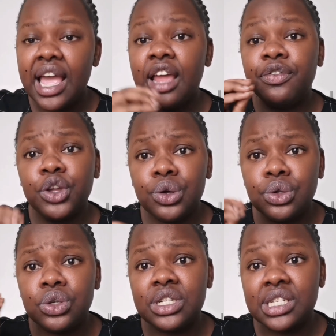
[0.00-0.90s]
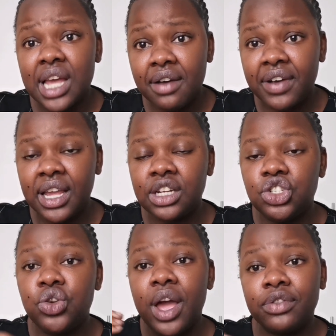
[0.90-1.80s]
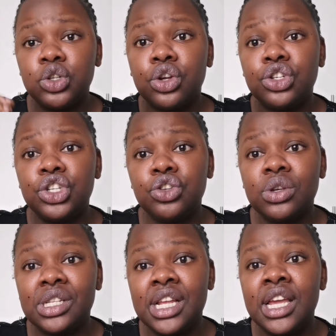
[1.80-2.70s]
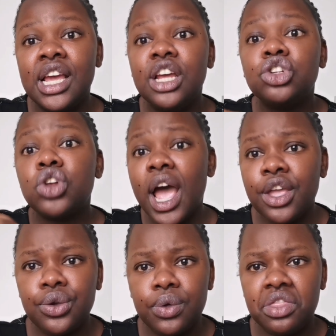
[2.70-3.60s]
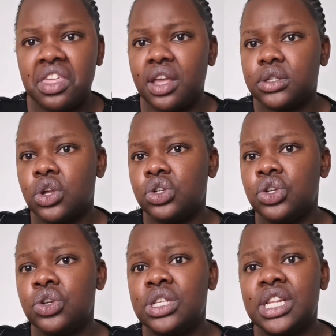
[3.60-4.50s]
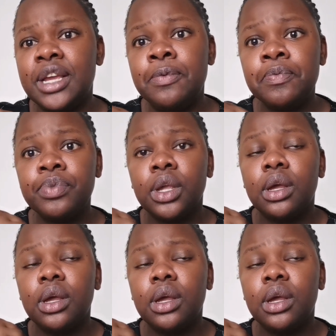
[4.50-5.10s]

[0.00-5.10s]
And for you to discover it, you have to continuously try new things, continuously